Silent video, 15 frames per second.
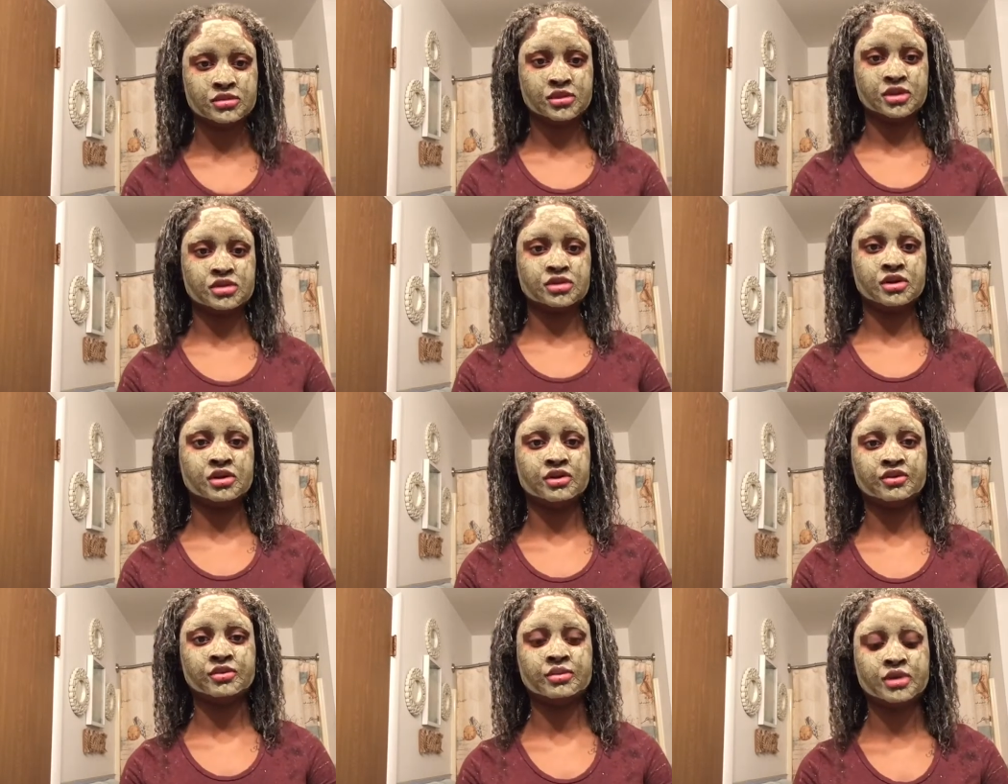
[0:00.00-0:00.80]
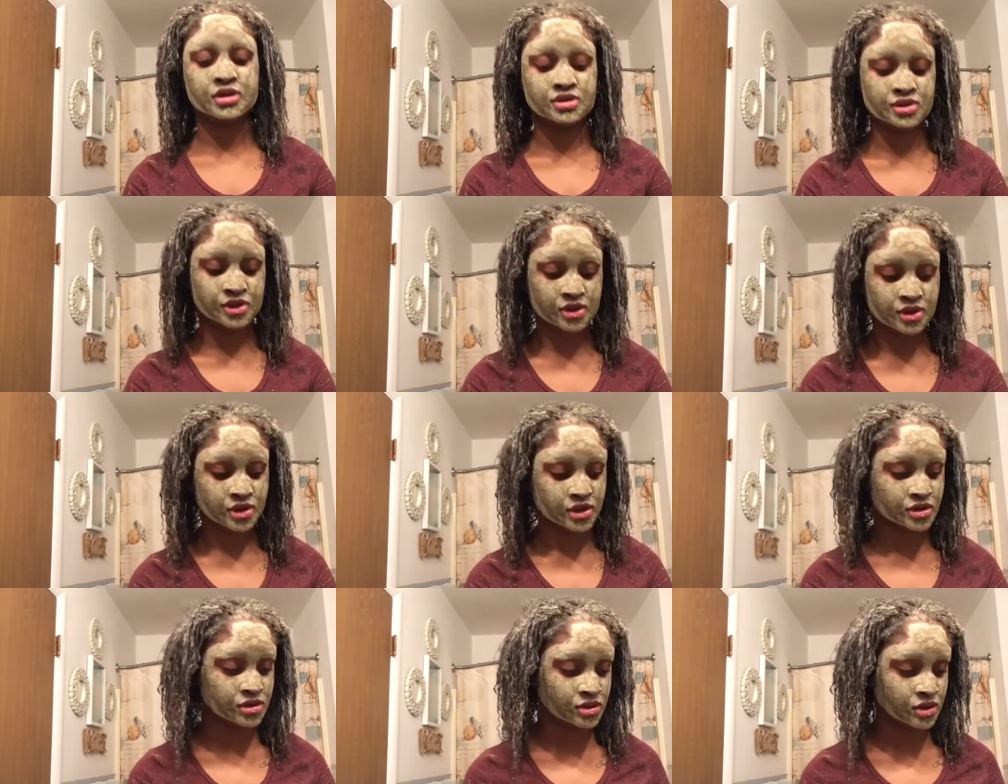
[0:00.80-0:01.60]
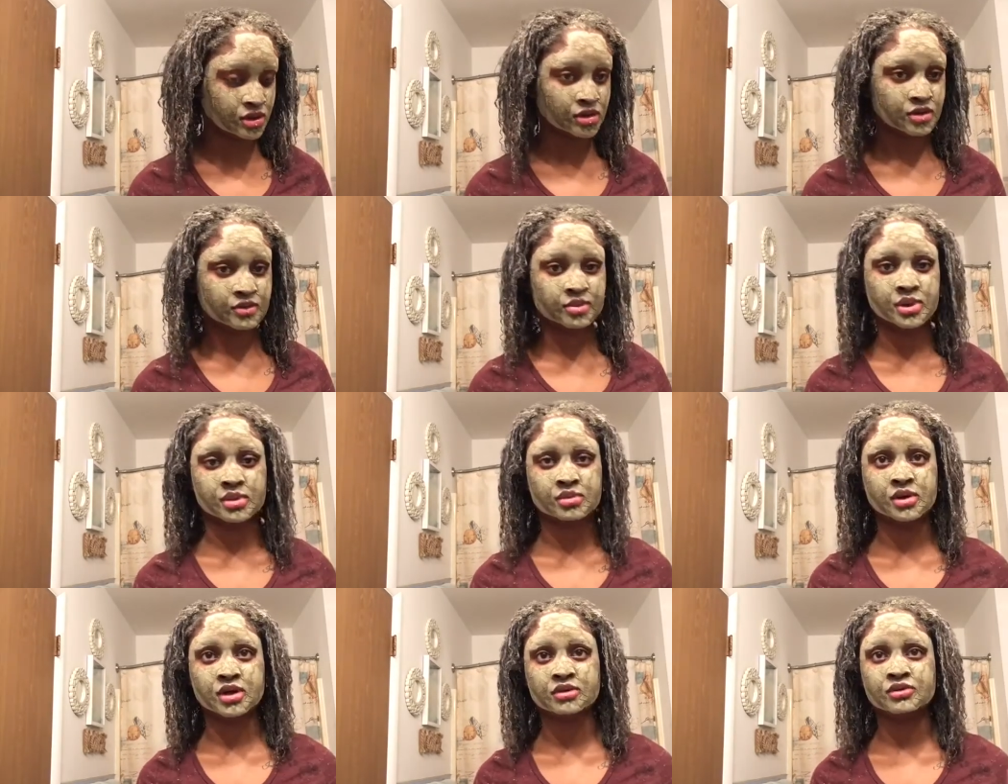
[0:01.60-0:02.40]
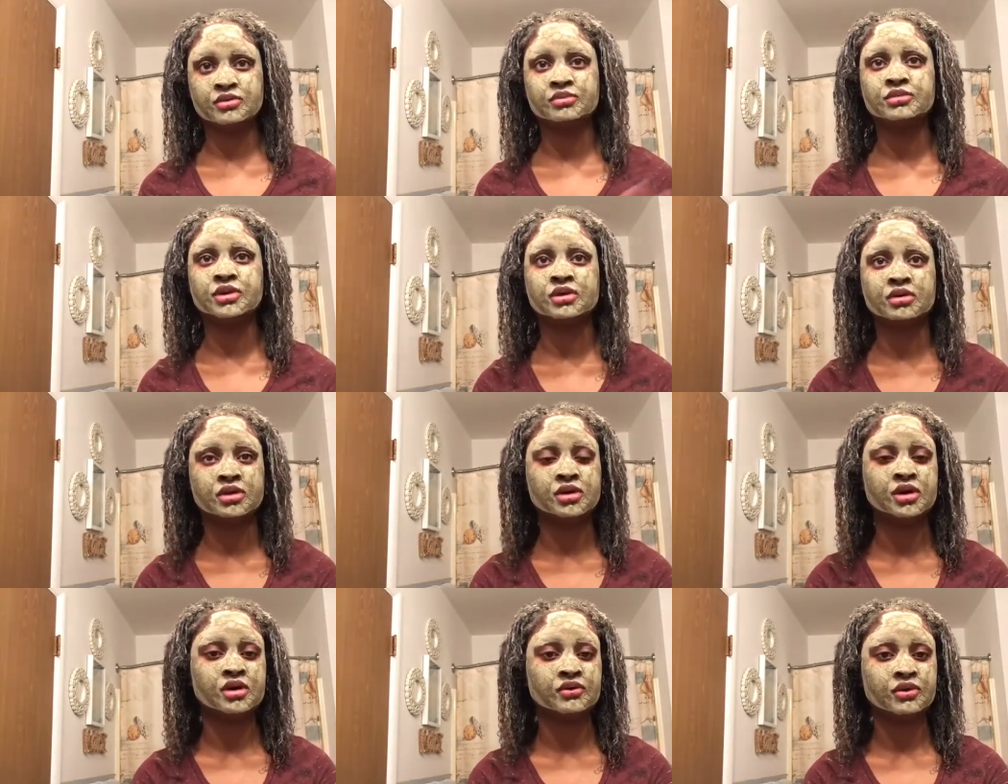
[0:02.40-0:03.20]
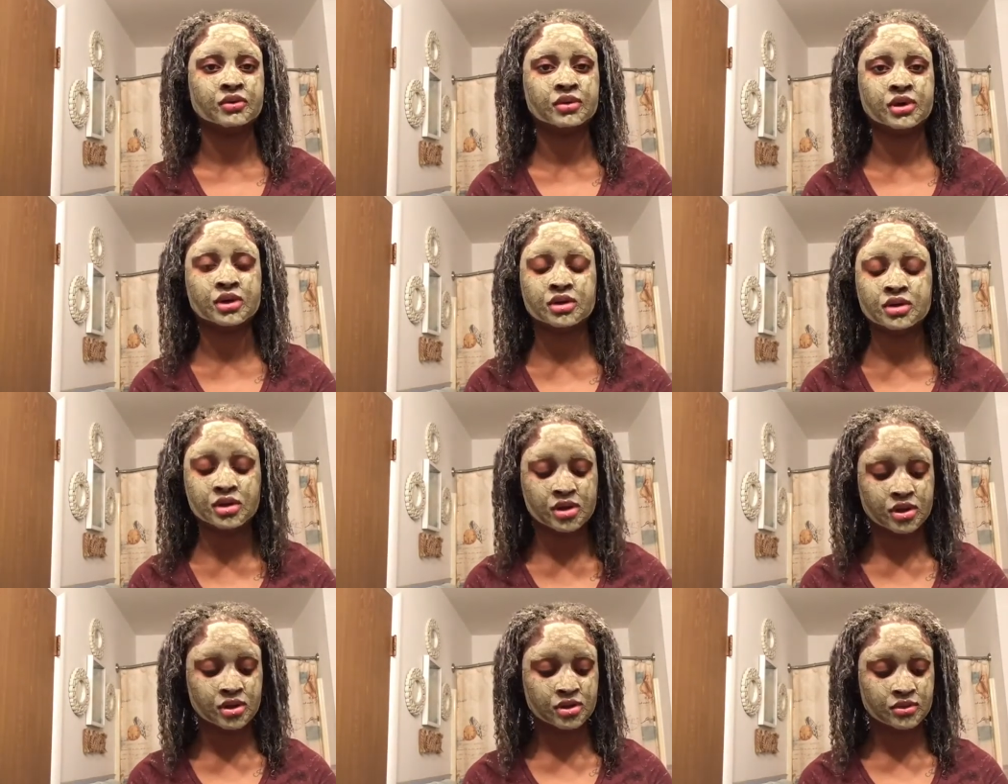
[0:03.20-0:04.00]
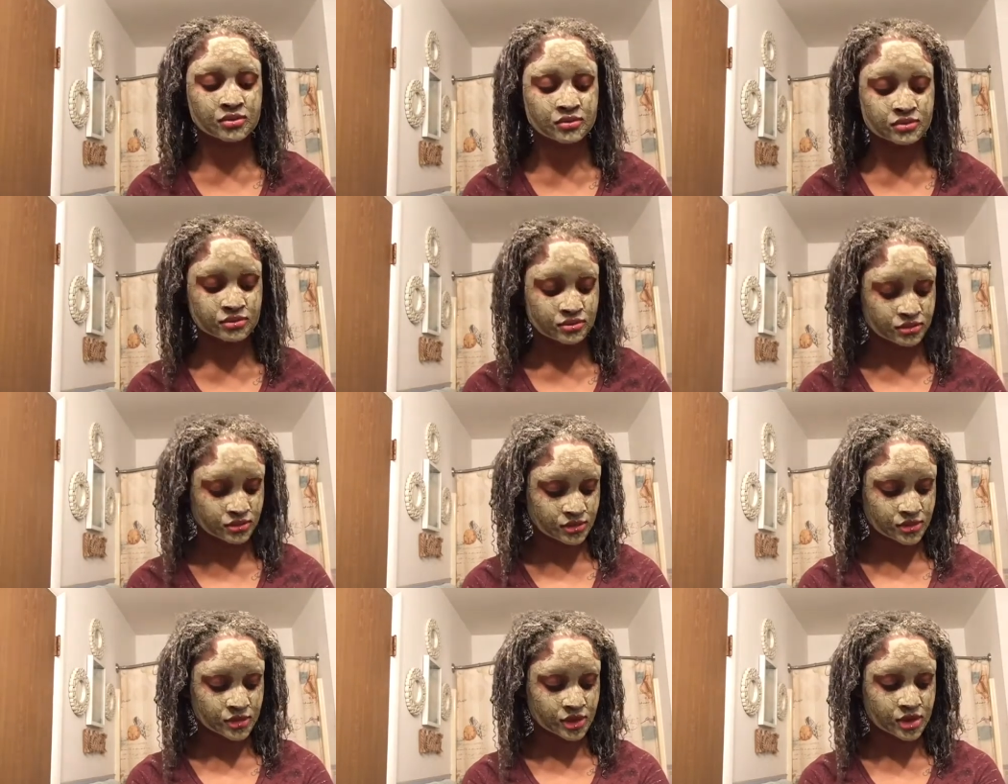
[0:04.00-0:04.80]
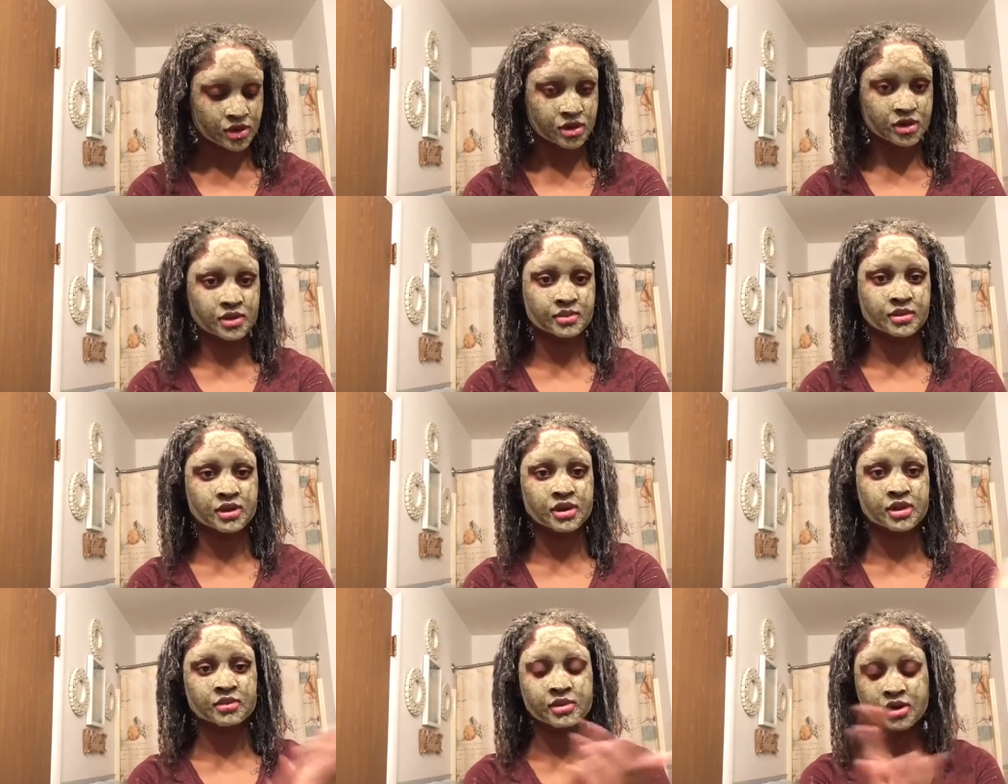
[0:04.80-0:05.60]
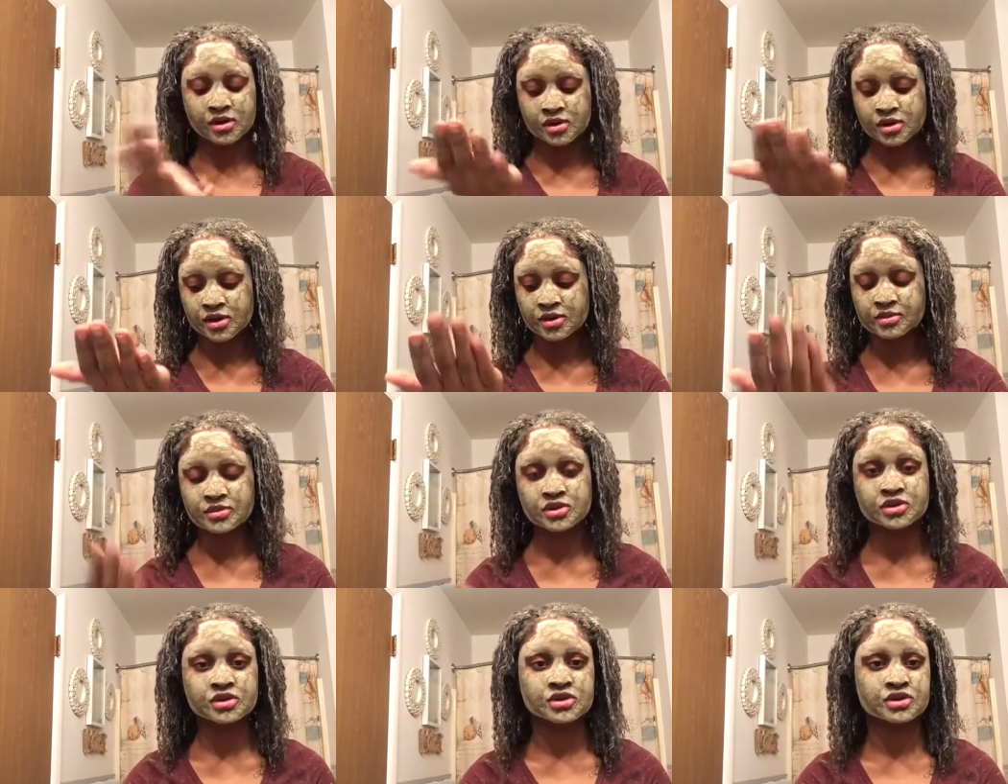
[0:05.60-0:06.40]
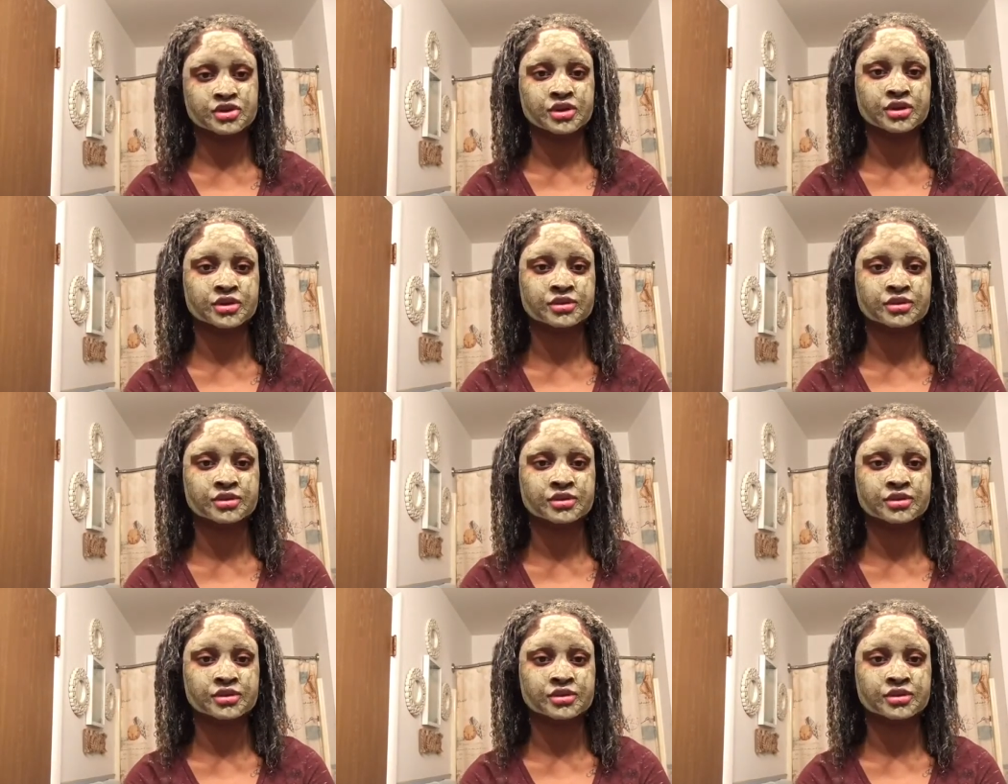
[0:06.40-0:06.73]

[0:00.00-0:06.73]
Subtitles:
It's all over my shirt, it's all over my bathroom mirror, everywhere, like all up and down my arms and shit.